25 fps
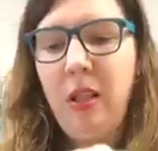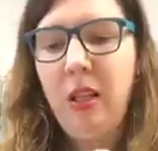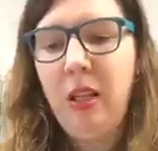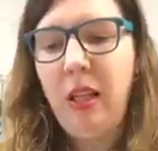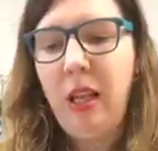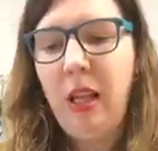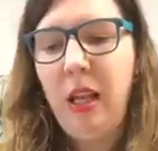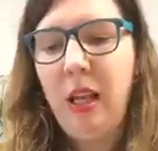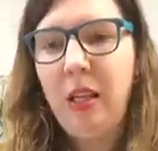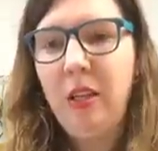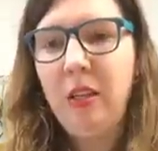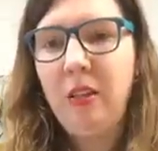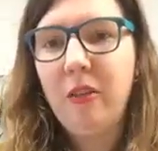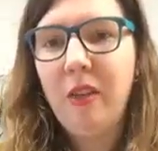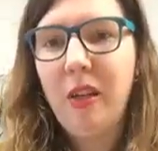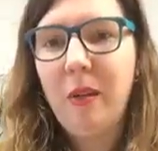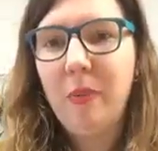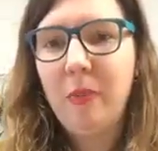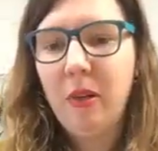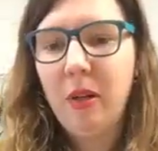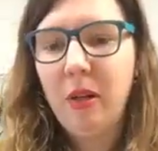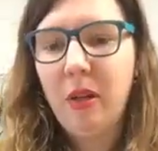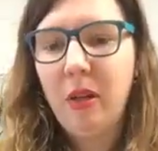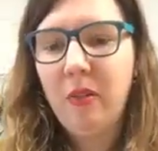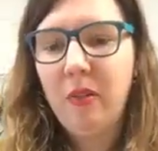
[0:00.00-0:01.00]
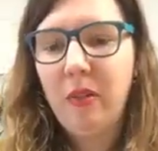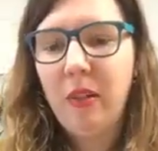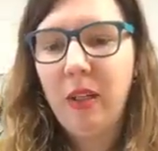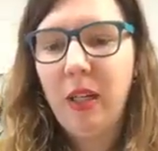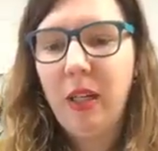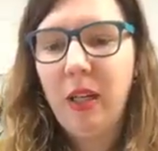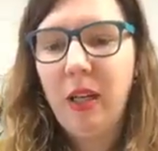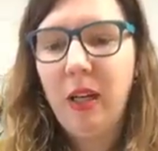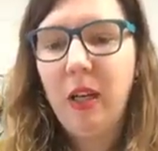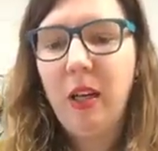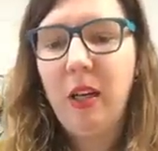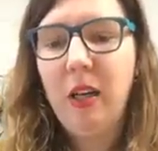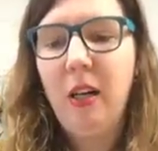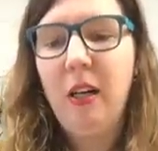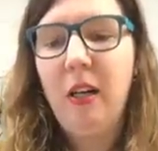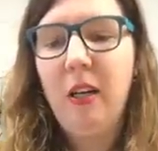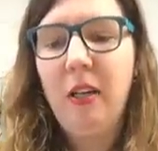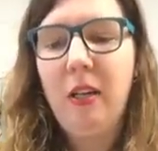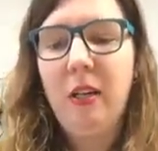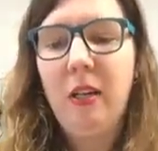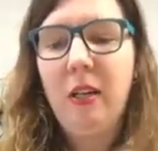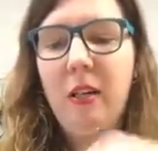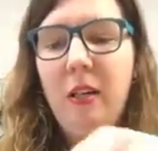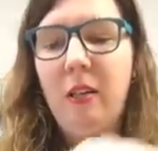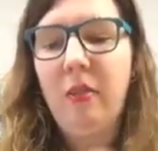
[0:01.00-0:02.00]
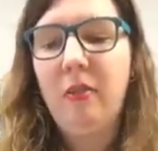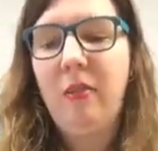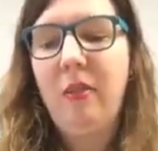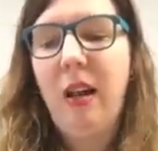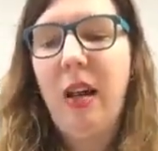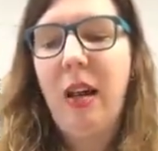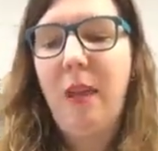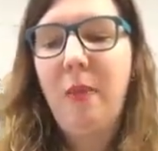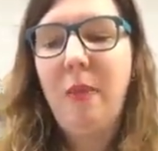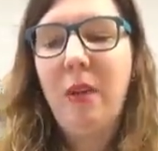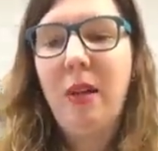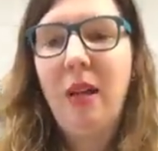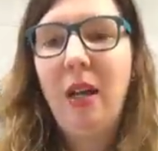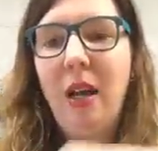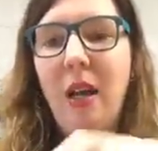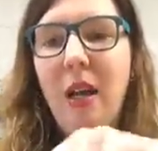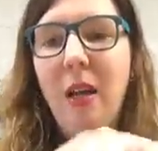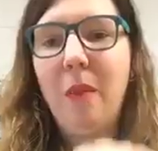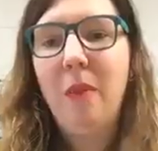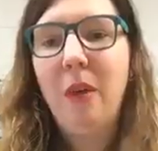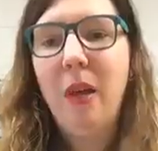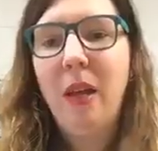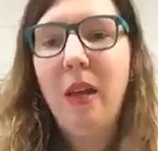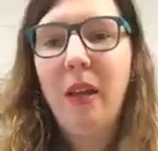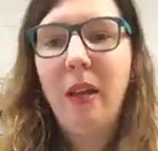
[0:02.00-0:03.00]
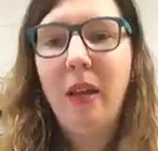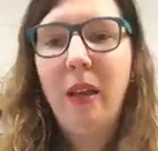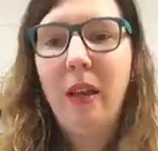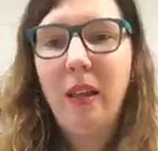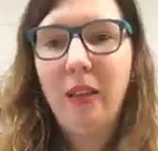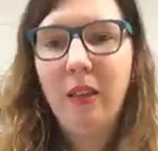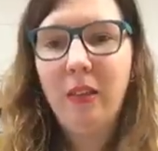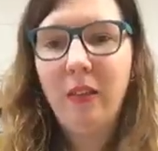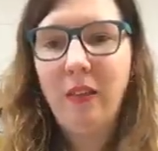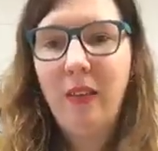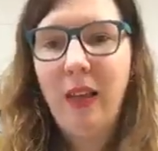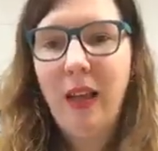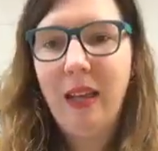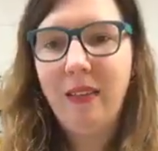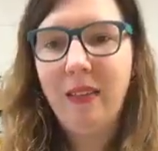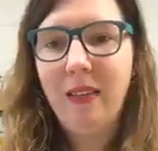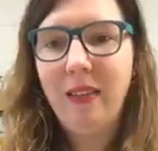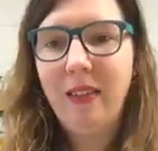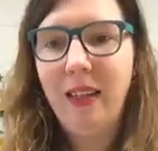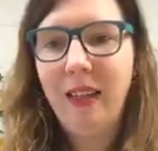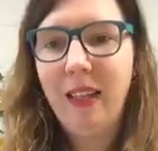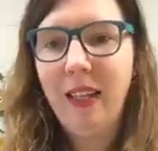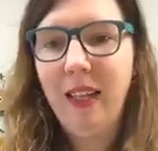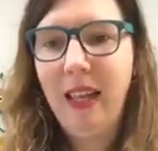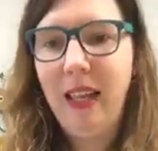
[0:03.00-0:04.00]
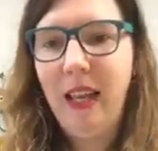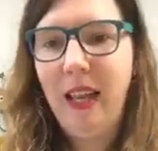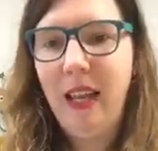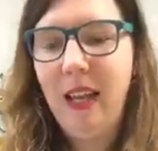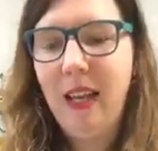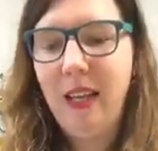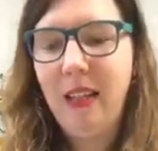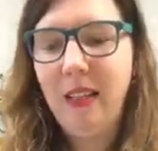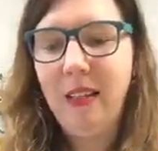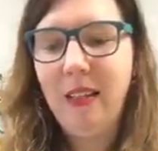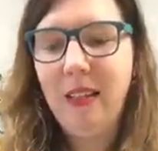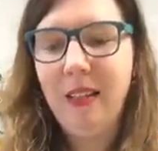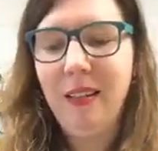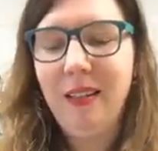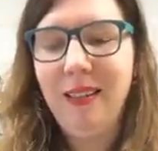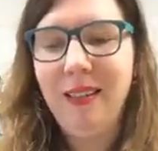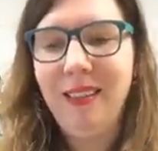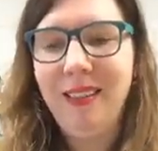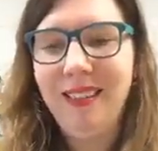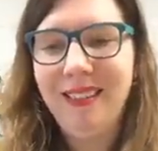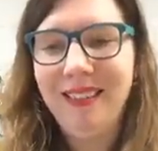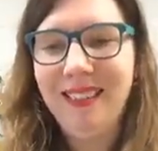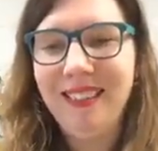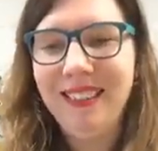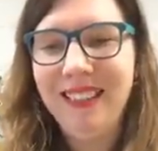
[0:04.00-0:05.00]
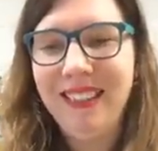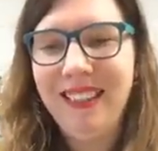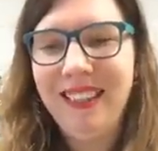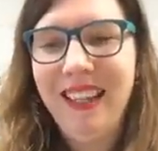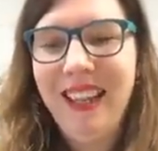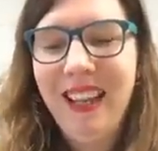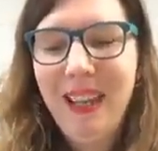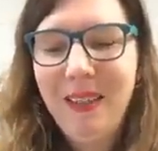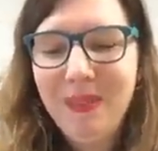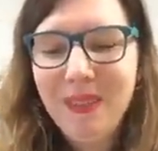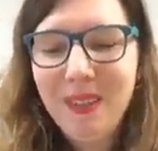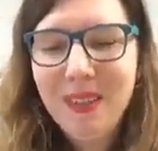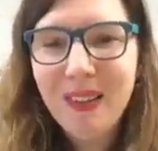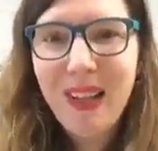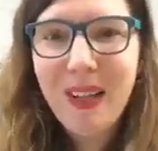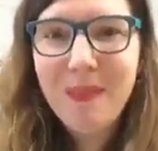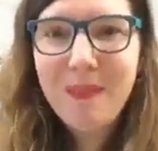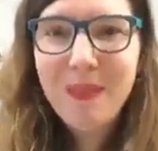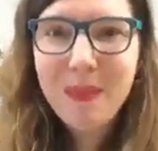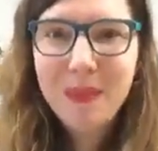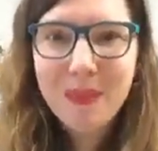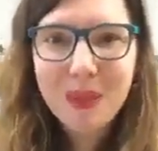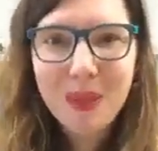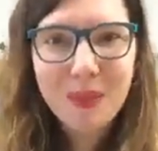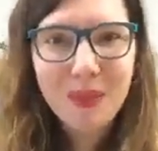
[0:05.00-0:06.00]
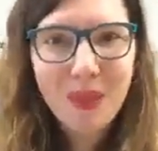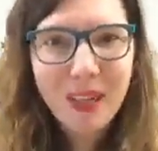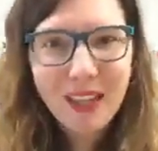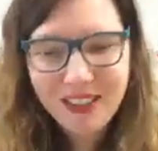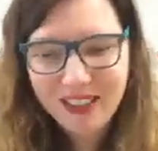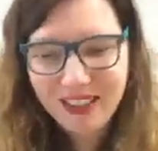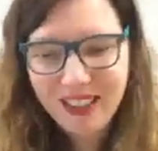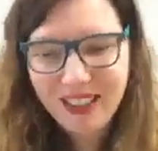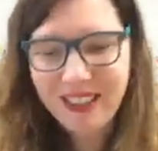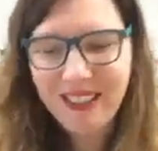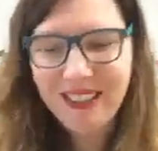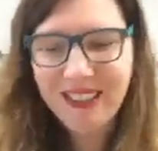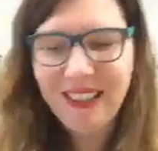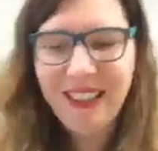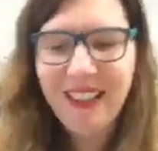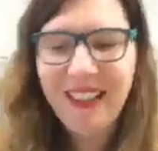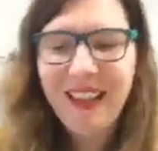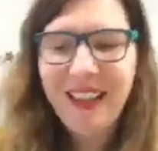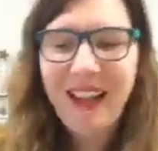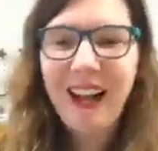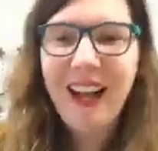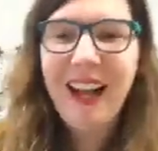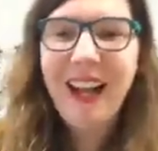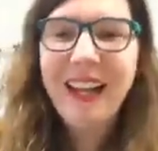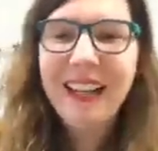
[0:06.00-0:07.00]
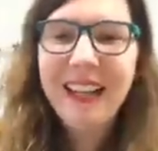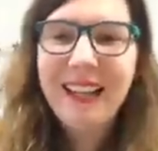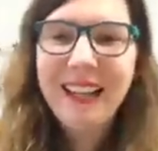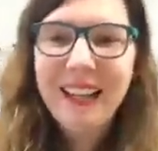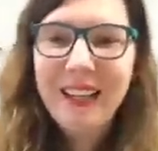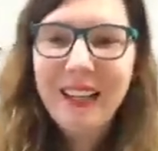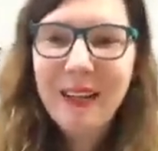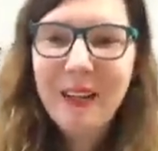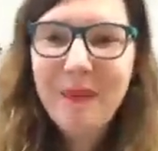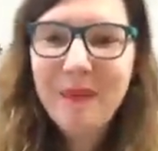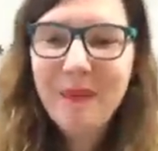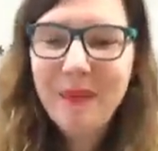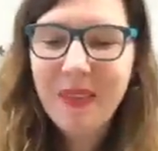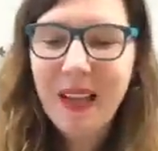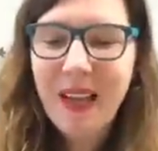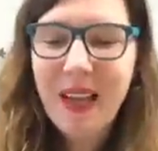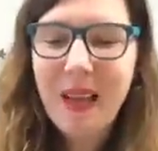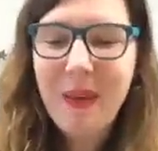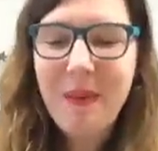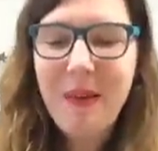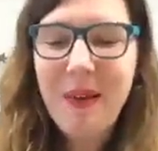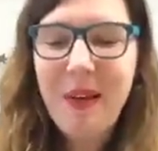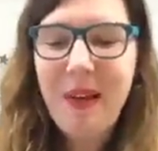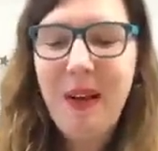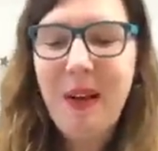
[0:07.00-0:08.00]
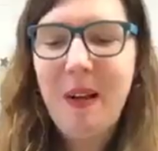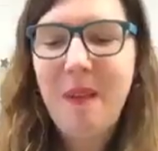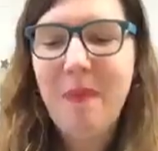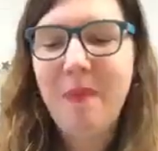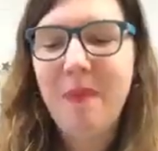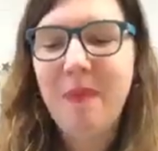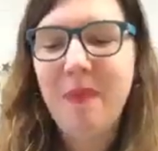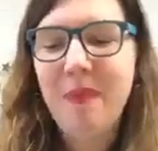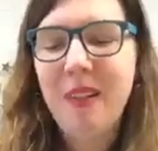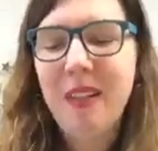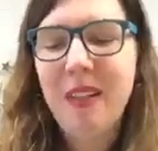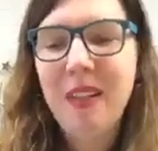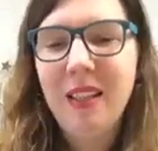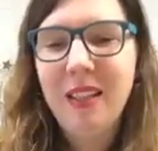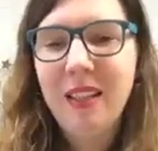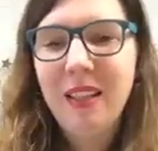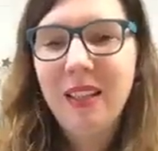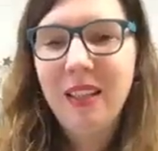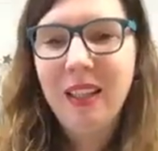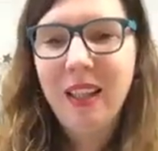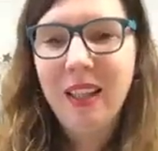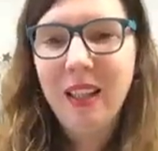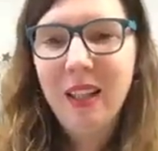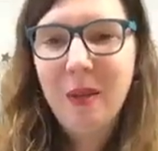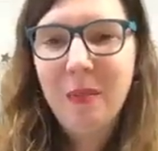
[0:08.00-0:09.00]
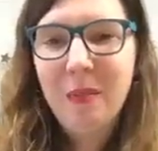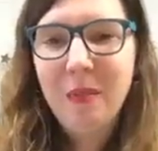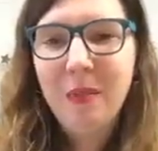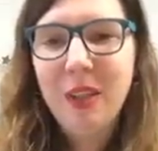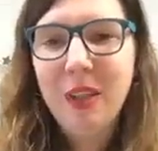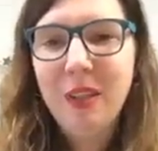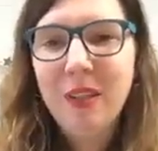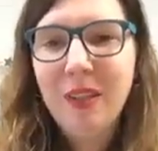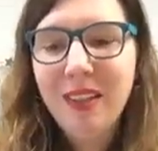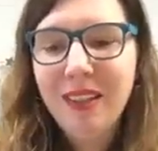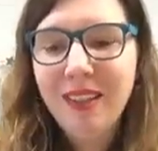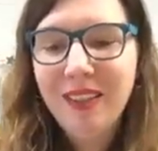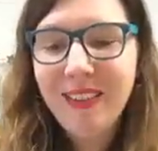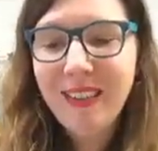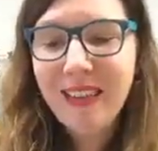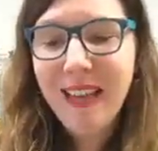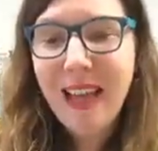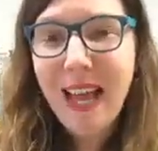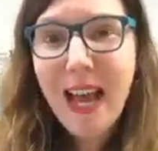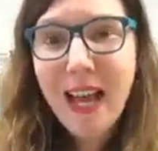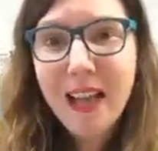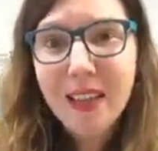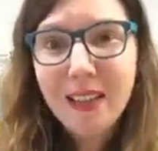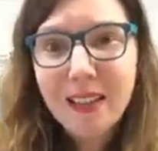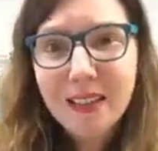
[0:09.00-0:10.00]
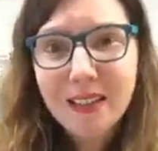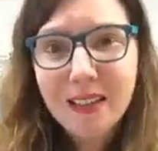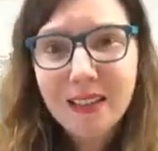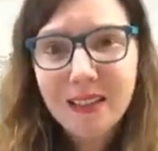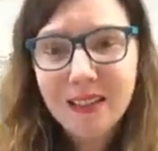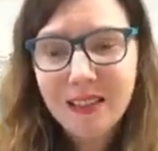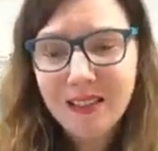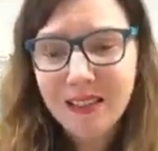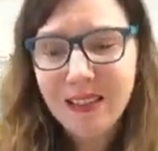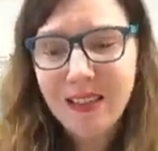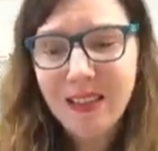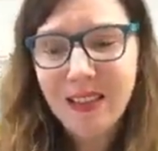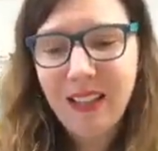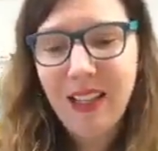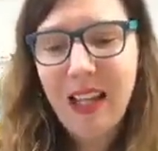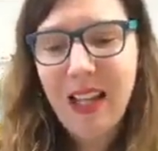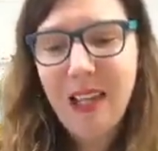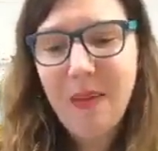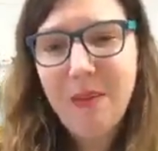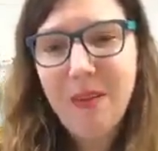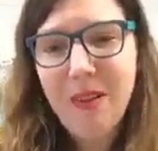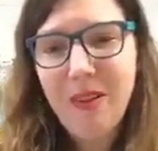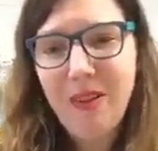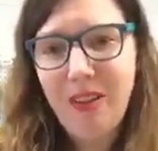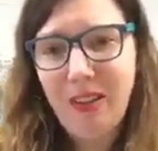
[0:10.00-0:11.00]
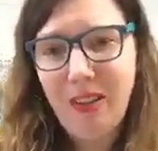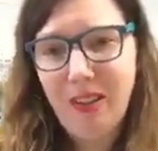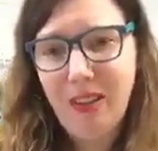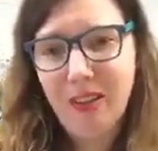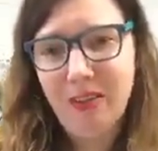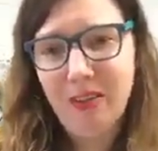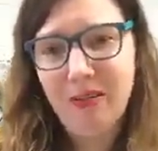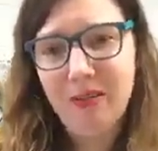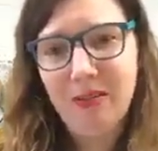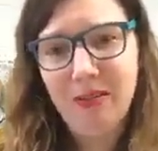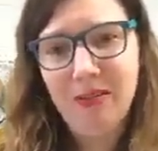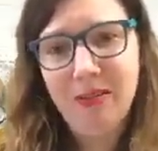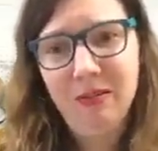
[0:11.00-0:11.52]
Again, drape it over here, wrap it up as fast as I can. I'm so glad people are watching. Hi Kim, hi Mom. Kim, you're in Seattle. I miss you.